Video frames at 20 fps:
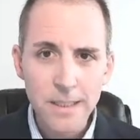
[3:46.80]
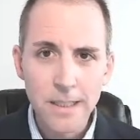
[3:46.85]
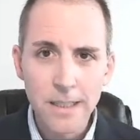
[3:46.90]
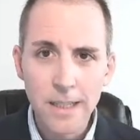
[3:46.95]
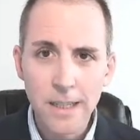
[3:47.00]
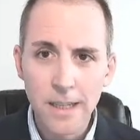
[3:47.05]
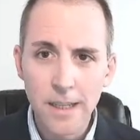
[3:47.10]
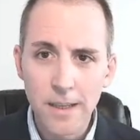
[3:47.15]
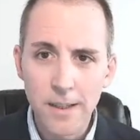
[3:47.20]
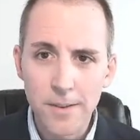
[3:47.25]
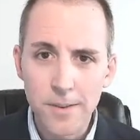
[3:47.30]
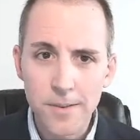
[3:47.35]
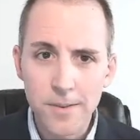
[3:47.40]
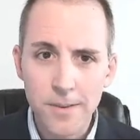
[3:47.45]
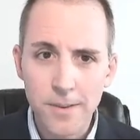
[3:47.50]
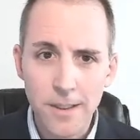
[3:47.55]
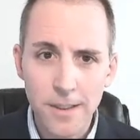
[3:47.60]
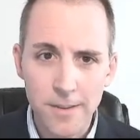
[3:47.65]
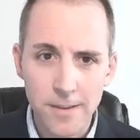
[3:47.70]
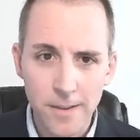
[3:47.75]

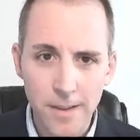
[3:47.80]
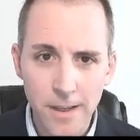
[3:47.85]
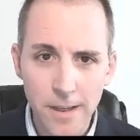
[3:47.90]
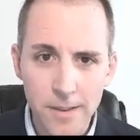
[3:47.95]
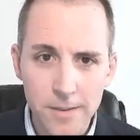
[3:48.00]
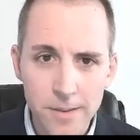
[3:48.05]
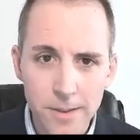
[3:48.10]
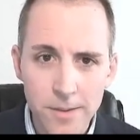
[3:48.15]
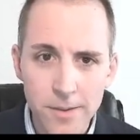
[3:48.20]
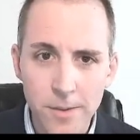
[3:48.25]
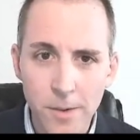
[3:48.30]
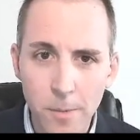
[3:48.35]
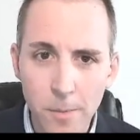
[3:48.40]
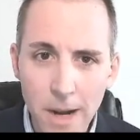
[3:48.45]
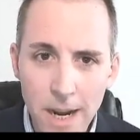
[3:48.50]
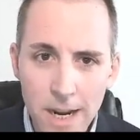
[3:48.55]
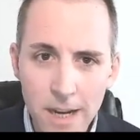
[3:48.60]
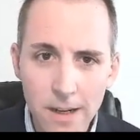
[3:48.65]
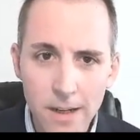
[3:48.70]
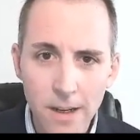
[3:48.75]
is this. It's the
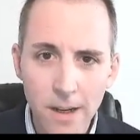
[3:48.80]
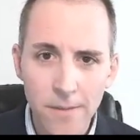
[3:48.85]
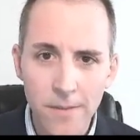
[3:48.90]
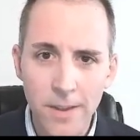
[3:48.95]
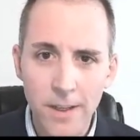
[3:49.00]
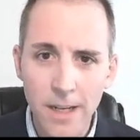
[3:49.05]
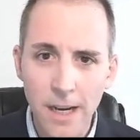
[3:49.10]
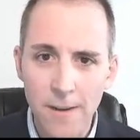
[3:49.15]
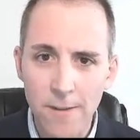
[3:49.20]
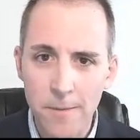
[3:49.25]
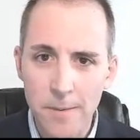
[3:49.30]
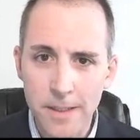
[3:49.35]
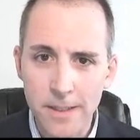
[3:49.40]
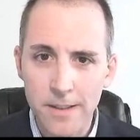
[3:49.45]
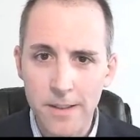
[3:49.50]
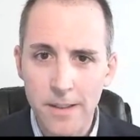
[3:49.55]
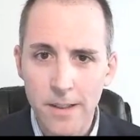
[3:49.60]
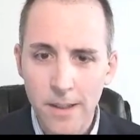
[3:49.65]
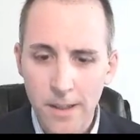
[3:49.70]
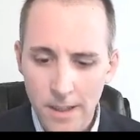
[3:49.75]
right of the
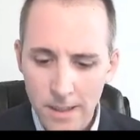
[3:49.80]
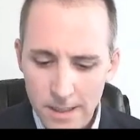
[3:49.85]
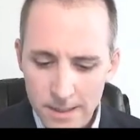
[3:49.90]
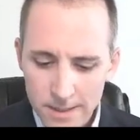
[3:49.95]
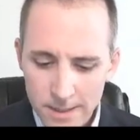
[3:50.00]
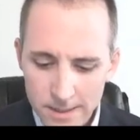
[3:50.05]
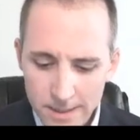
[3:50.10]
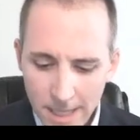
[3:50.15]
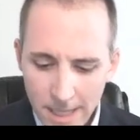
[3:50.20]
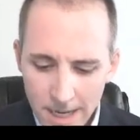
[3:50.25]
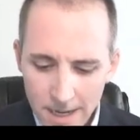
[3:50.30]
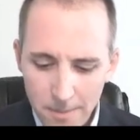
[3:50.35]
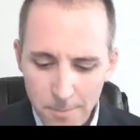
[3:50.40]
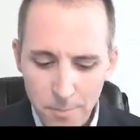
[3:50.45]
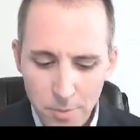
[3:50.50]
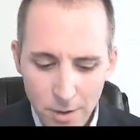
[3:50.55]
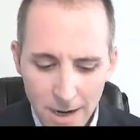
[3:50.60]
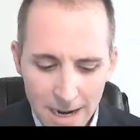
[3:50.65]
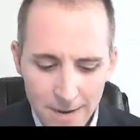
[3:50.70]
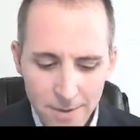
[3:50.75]
government to
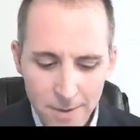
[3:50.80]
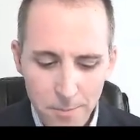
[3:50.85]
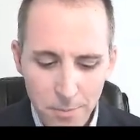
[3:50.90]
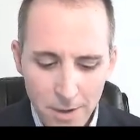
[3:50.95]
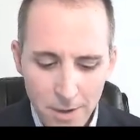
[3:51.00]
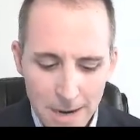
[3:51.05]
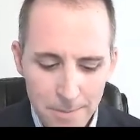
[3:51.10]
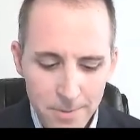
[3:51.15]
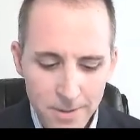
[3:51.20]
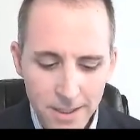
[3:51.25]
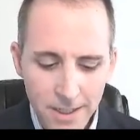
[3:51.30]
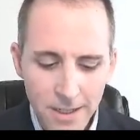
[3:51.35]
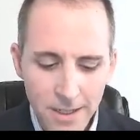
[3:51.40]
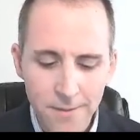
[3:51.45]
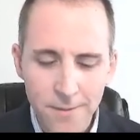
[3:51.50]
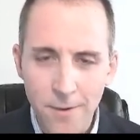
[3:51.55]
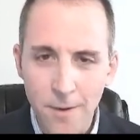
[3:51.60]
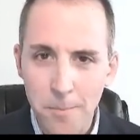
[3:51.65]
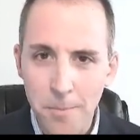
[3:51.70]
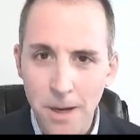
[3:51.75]
take private property
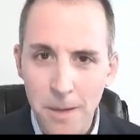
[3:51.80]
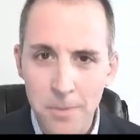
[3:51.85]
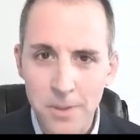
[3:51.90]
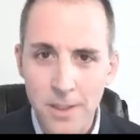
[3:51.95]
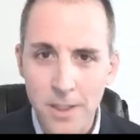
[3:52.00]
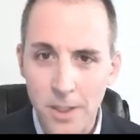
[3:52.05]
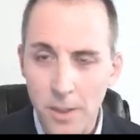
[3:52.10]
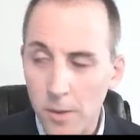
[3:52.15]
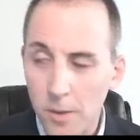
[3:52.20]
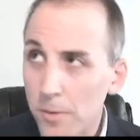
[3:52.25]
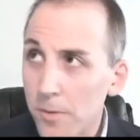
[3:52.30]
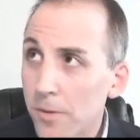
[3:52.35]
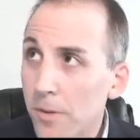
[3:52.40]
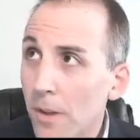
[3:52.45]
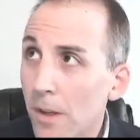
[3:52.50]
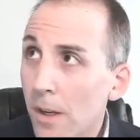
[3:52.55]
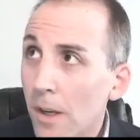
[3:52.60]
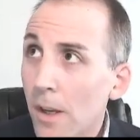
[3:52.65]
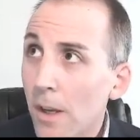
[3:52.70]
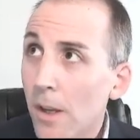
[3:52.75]
for public use.
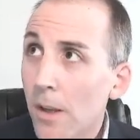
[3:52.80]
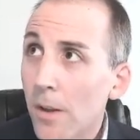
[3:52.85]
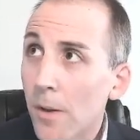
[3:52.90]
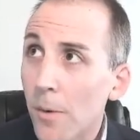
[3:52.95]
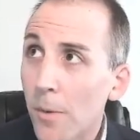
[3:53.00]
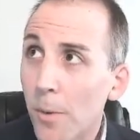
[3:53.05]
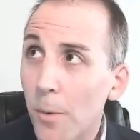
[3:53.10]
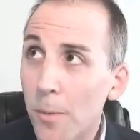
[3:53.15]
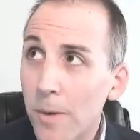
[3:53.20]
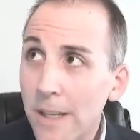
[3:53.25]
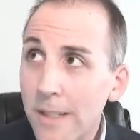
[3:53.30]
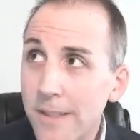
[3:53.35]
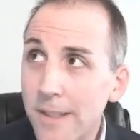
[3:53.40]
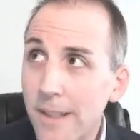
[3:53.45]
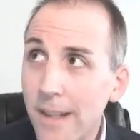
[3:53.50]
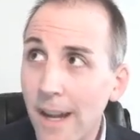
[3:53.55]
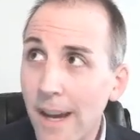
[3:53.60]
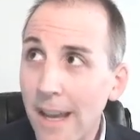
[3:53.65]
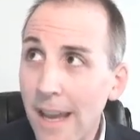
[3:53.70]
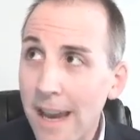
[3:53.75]
The reason
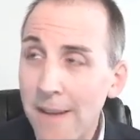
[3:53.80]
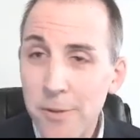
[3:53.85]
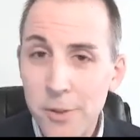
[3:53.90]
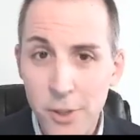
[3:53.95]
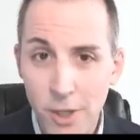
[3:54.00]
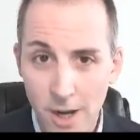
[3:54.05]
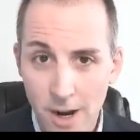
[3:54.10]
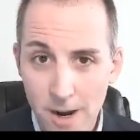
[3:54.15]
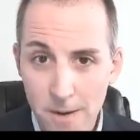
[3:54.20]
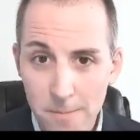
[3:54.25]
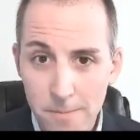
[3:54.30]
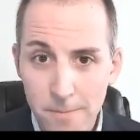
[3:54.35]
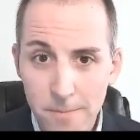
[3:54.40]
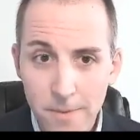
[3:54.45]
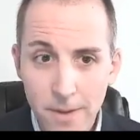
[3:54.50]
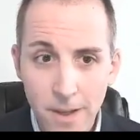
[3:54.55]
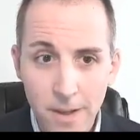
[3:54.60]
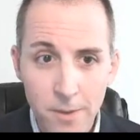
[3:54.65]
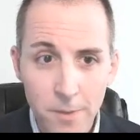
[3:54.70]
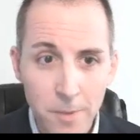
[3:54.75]
that I have a job,
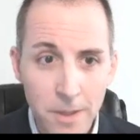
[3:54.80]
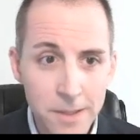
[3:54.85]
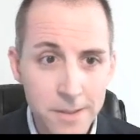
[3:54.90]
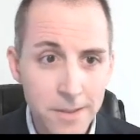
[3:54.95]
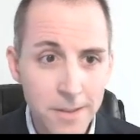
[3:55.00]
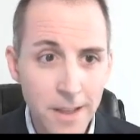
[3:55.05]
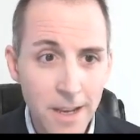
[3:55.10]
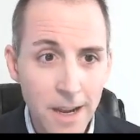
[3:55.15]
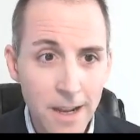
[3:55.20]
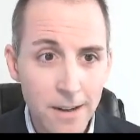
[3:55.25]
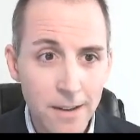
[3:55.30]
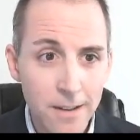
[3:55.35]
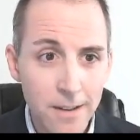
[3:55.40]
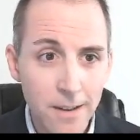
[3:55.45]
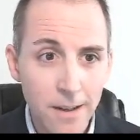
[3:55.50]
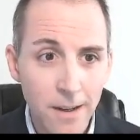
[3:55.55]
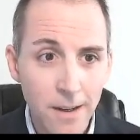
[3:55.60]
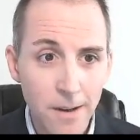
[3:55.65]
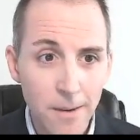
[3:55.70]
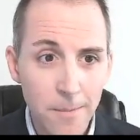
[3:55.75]
and the reason that
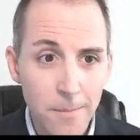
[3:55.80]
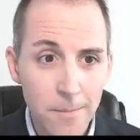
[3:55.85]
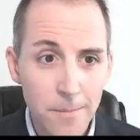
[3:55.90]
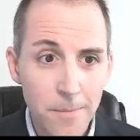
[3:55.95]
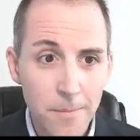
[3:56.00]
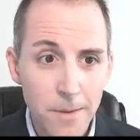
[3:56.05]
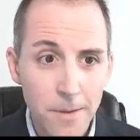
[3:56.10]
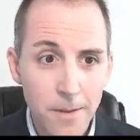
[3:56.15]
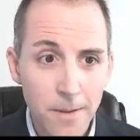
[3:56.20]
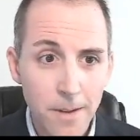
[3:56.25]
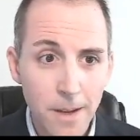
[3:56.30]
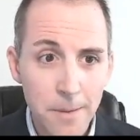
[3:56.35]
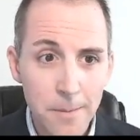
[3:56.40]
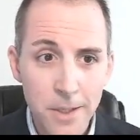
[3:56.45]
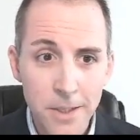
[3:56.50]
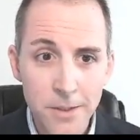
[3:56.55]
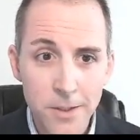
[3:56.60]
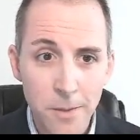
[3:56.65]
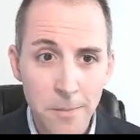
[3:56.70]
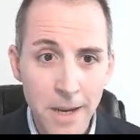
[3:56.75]

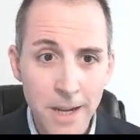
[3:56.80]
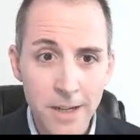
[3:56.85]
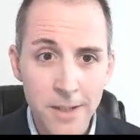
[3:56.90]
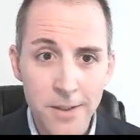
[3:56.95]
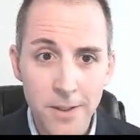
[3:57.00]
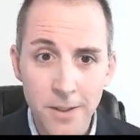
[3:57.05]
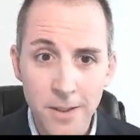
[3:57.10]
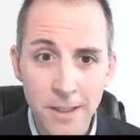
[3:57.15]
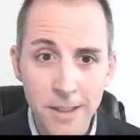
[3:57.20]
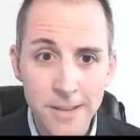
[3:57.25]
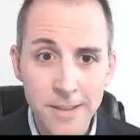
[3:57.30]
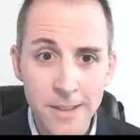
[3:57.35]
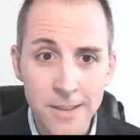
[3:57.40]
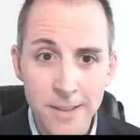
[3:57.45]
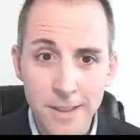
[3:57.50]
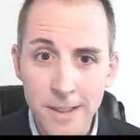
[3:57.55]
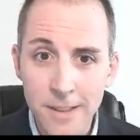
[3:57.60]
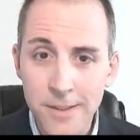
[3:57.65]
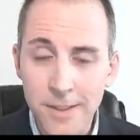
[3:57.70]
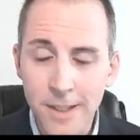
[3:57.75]
eminent domain attorneys
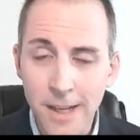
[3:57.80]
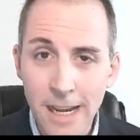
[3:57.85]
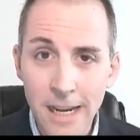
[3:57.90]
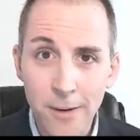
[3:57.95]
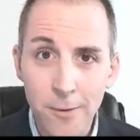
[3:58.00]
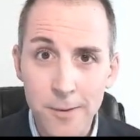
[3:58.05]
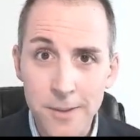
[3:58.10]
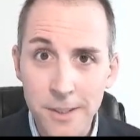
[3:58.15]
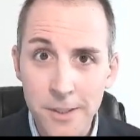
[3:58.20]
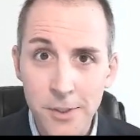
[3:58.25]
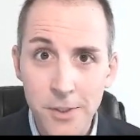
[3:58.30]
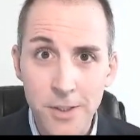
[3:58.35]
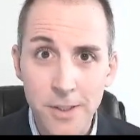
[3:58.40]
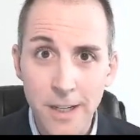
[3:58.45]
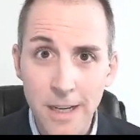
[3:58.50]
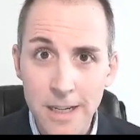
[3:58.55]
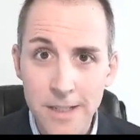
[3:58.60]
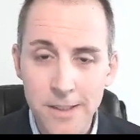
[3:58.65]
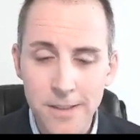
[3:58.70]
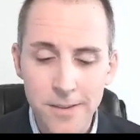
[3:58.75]
exist and acquisition
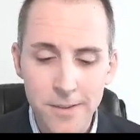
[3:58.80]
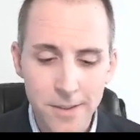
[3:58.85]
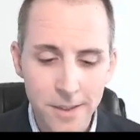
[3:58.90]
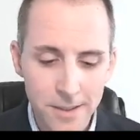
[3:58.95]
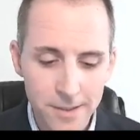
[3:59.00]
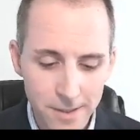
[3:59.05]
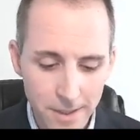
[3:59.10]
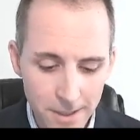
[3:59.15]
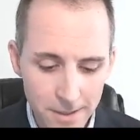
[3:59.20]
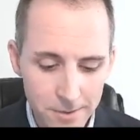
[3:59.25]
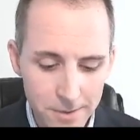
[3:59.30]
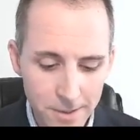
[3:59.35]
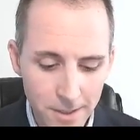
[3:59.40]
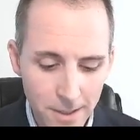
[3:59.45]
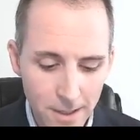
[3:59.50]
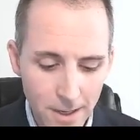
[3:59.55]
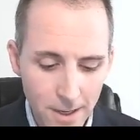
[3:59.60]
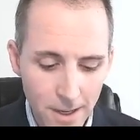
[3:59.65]
agents exist,